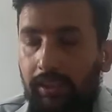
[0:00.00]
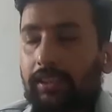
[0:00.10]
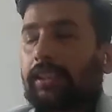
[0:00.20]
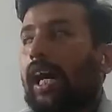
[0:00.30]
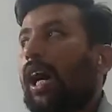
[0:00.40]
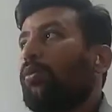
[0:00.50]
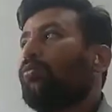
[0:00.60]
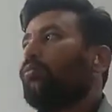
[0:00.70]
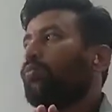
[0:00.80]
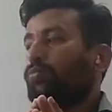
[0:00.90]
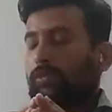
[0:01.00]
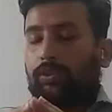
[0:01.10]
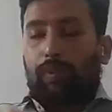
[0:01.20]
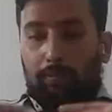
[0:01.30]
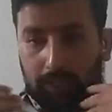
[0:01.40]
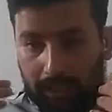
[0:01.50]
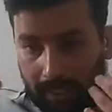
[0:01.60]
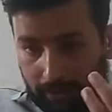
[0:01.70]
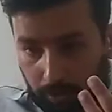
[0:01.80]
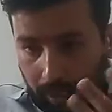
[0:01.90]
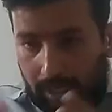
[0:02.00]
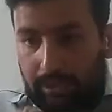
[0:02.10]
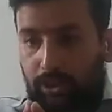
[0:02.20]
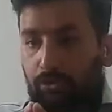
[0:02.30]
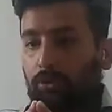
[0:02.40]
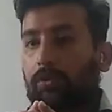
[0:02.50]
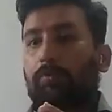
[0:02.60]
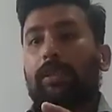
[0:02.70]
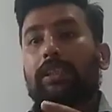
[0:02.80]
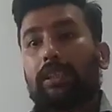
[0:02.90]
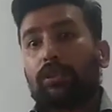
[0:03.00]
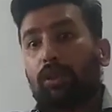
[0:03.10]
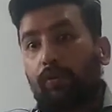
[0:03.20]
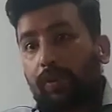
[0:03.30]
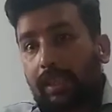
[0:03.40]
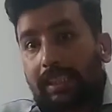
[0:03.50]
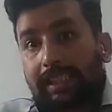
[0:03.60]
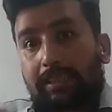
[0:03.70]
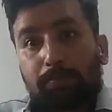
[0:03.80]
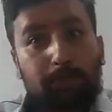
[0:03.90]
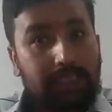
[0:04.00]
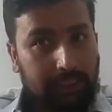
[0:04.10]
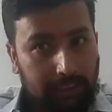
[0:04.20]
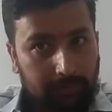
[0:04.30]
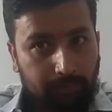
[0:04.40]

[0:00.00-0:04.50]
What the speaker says: Now if I would like to ask you on the basis of speed,